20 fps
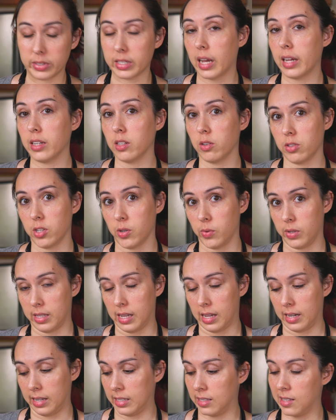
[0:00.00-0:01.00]
I don't know what
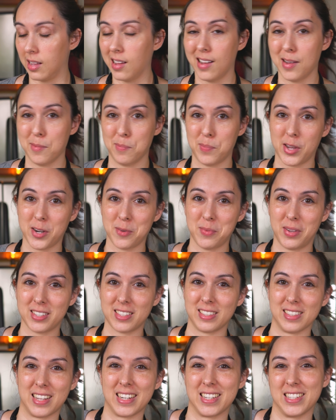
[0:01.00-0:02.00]
that is. Buttermilk's a
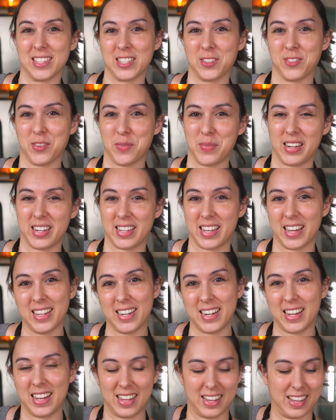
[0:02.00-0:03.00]
lot easier for me to get,
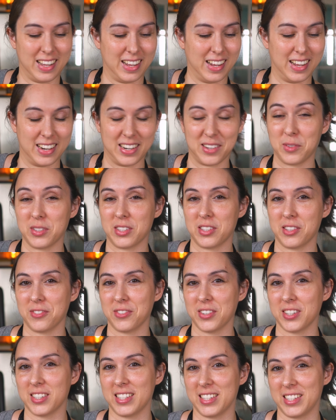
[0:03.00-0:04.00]
and it was the
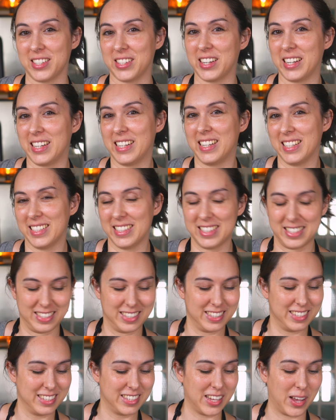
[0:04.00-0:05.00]
first ingredient,
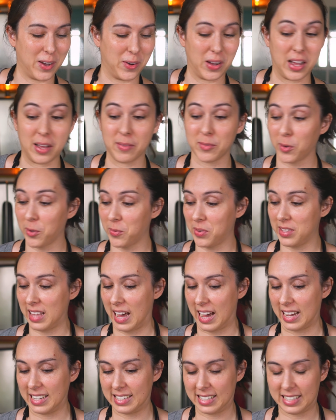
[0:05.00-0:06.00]
so I'm going with
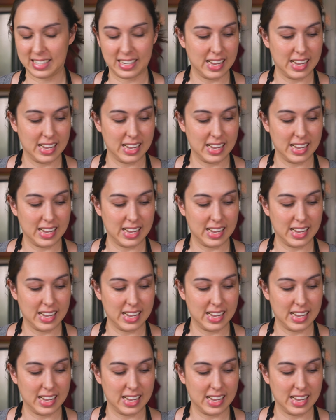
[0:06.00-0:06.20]
that.